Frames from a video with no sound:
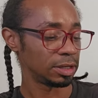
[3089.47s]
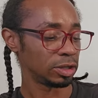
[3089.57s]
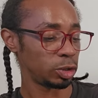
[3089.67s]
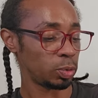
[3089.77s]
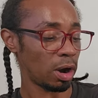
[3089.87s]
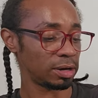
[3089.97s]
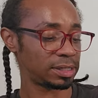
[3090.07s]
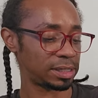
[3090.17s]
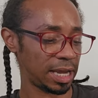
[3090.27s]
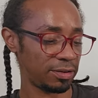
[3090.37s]
You are
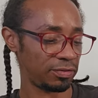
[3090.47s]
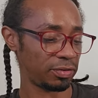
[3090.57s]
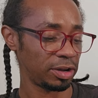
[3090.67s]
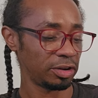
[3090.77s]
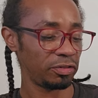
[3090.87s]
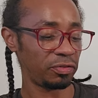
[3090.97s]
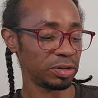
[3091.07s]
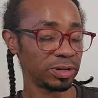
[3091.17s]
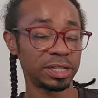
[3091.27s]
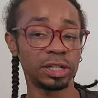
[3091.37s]
safe.
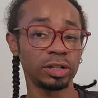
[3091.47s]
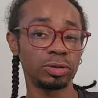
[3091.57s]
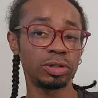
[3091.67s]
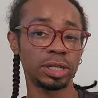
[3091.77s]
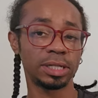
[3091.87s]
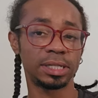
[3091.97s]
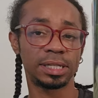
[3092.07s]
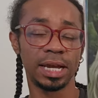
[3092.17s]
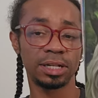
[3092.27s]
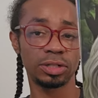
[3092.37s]
Fear is an illusion.
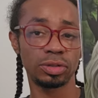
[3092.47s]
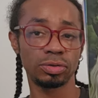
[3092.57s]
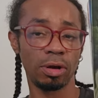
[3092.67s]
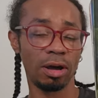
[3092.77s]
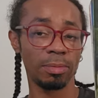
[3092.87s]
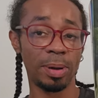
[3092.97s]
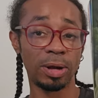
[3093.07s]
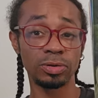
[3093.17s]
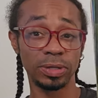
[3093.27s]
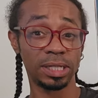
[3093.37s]
Set strong
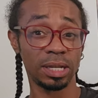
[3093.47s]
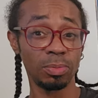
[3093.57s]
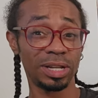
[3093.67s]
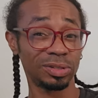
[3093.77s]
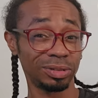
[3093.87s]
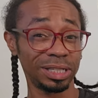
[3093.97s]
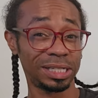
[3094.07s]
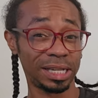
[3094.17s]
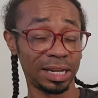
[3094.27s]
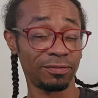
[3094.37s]
boundaries. Someone is really
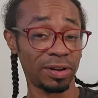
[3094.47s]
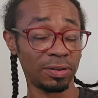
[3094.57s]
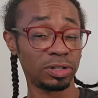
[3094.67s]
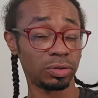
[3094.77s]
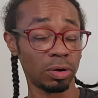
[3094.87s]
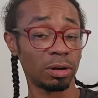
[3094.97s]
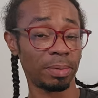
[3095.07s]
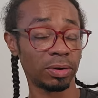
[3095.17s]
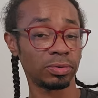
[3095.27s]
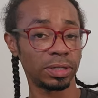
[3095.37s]
setting very strong
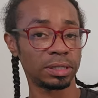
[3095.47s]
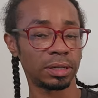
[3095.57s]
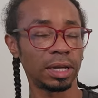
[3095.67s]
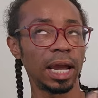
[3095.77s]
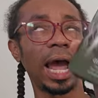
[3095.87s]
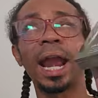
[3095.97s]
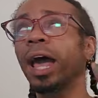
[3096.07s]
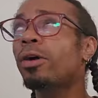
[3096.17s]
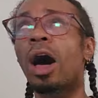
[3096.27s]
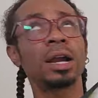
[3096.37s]
boundaries. And
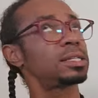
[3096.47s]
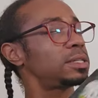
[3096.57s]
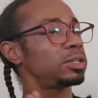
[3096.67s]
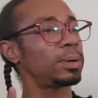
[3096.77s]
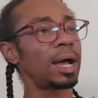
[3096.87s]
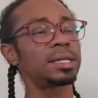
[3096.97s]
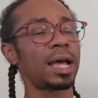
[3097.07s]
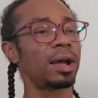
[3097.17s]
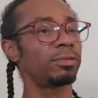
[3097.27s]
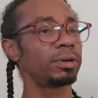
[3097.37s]
I honestly, you
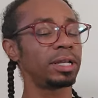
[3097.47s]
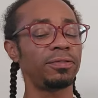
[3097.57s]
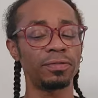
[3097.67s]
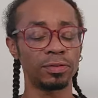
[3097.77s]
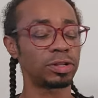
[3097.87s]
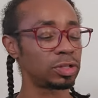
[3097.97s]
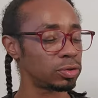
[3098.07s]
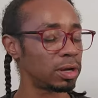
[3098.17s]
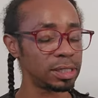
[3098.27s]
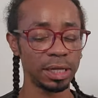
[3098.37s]
guys, I really, the, the
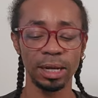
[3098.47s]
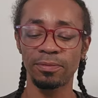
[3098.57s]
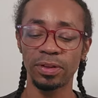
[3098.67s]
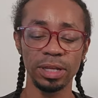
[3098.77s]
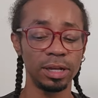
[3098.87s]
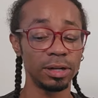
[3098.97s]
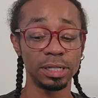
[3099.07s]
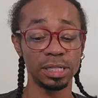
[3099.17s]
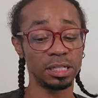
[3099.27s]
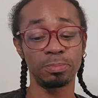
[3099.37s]
strongest thing that I'm feeling here
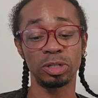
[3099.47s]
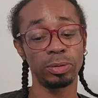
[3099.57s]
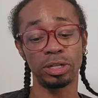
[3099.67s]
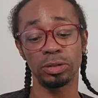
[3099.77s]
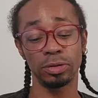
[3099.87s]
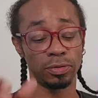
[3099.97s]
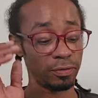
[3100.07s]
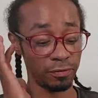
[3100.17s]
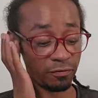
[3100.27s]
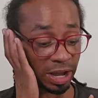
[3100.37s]
is this is between
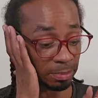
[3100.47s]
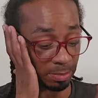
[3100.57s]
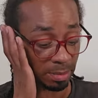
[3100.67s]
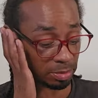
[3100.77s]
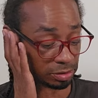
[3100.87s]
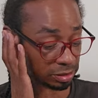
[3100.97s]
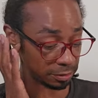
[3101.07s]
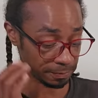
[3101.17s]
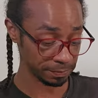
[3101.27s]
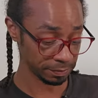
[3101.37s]
family
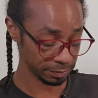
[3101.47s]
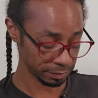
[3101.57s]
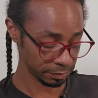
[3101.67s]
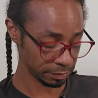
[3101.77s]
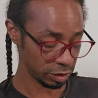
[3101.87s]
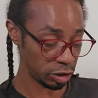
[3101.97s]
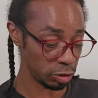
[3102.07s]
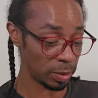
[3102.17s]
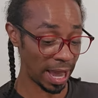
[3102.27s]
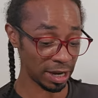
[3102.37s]
members,
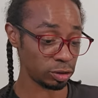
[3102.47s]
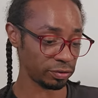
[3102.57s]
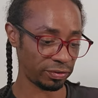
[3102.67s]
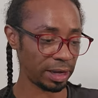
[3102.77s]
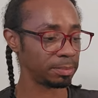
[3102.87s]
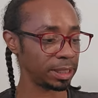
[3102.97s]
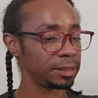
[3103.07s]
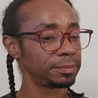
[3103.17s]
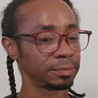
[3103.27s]
you and your family.